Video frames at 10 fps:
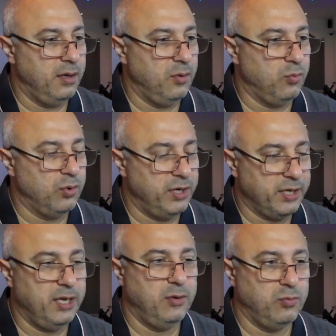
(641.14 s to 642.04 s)

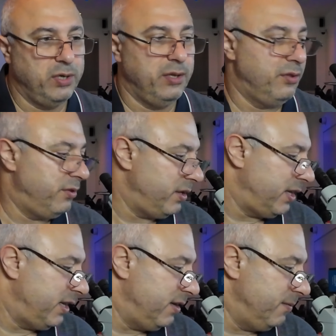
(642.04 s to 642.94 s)
working with
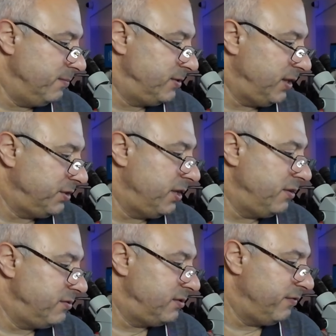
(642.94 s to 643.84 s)
such
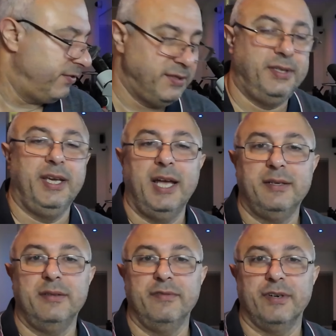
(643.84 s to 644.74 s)
a
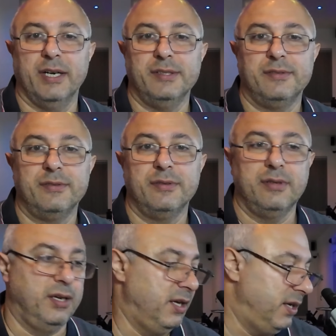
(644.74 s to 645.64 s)
sophisticated device,
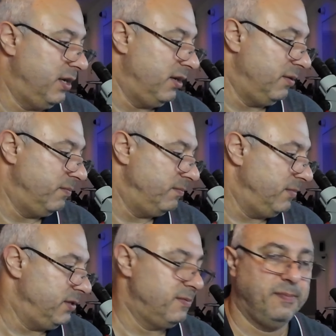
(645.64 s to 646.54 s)

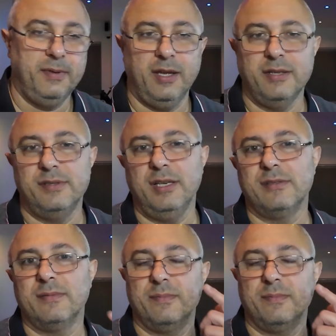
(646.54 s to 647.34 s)
you can see,